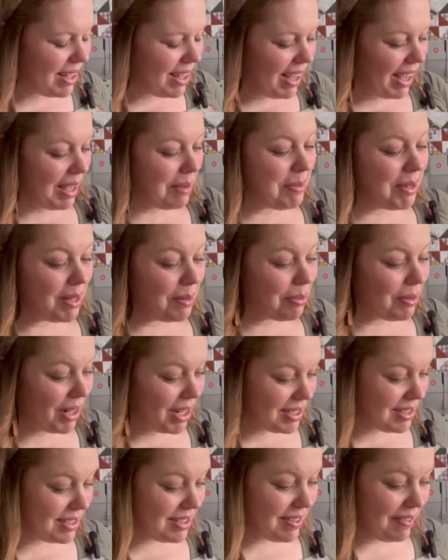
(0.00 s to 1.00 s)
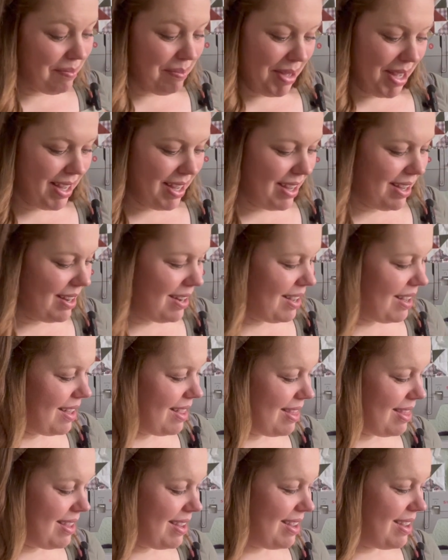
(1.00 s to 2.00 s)
I'm in the process of making
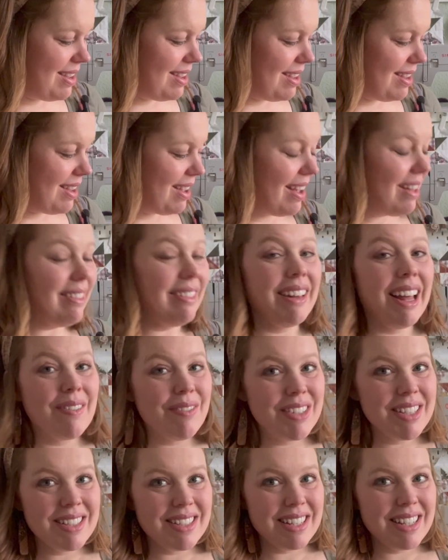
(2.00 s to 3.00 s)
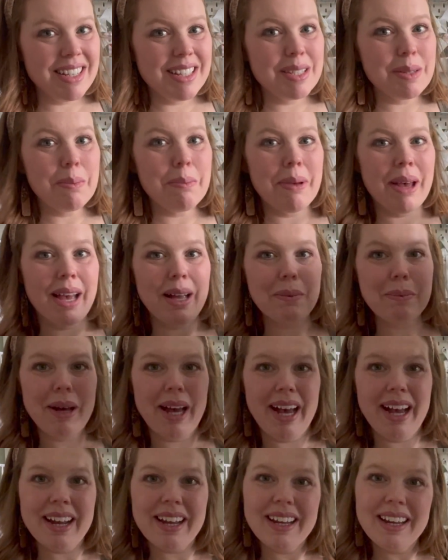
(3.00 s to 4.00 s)
the Elevenses
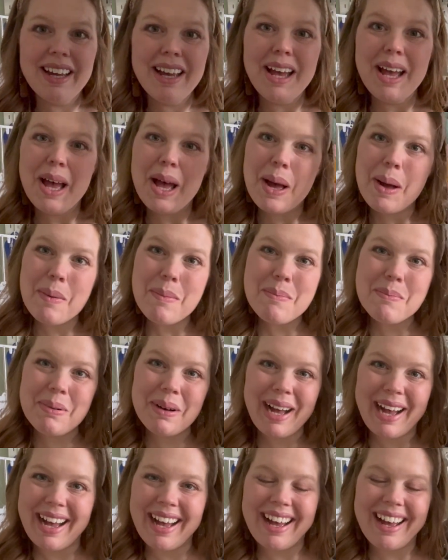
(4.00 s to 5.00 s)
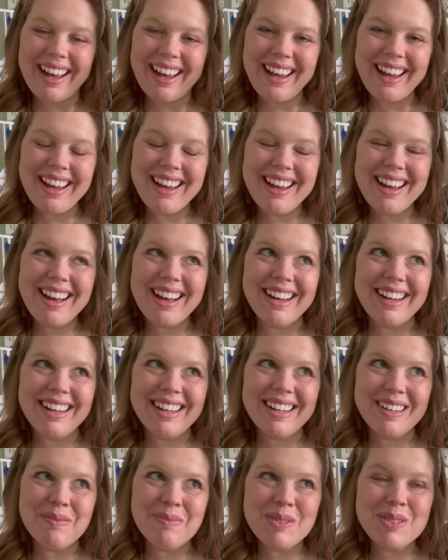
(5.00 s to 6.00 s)
Backpack by
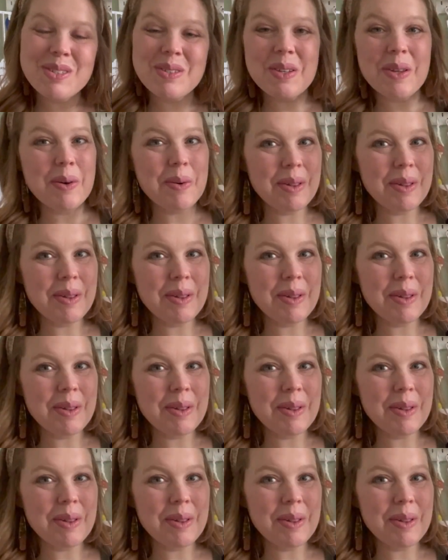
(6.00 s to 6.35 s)
So